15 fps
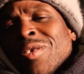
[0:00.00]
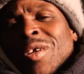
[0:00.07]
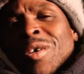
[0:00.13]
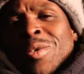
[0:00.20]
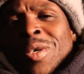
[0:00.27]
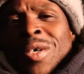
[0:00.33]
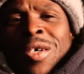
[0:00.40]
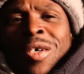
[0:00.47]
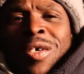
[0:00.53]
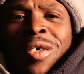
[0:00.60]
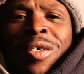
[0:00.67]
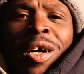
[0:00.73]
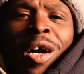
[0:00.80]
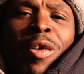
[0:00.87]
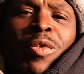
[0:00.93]
You know,
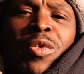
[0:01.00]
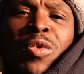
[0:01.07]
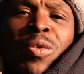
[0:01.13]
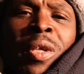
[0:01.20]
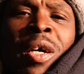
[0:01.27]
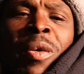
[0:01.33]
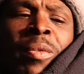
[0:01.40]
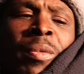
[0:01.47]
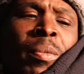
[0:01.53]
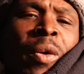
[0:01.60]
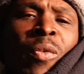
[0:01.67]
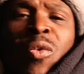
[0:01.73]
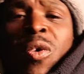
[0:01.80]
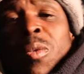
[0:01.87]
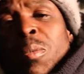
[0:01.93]
I only do that when
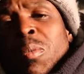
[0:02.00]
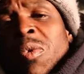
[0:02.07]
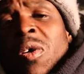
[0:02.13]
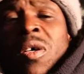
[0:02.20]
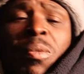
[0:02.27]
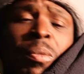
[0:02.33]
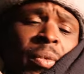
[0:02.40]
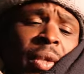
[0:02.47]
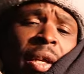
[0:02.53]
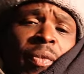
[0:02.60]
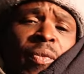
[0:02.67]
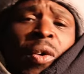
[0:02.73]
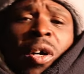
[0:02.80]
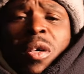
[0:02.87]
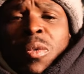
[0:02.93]
motherfuckers they
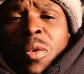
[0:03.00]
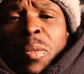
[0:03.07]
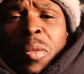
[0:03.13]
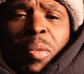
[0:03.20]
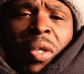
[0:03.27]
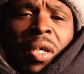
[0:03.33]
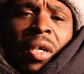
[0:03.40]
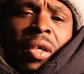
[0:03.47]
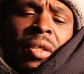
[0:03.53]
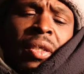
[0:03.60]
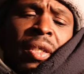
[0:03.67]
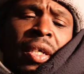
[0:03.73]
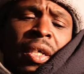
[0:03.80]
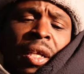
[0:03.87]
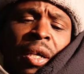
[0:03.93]
fucking with me. But other
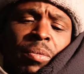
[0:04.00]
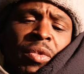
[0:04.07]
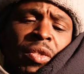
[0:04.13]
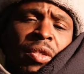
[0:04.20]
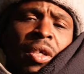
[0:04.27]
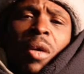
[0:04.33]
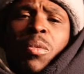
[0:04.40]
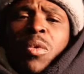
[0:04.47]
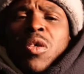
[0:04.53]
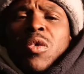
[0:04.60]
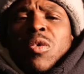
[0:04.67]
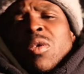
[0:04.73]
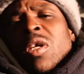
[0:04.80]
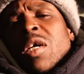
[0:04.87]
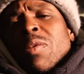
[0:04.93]
than that, I'm just I'm a
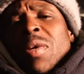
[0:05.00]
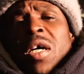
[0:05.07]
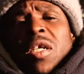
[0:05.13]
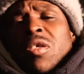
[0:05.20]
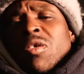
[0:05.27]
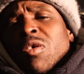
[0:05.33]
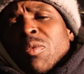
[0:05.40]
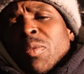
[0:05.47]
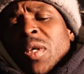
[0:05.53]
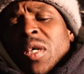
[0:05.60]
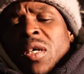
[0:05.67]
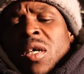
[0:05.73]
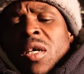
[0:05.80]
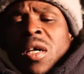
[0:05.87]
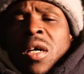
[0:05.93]
cool, laid back dude,
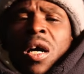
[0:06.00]
man.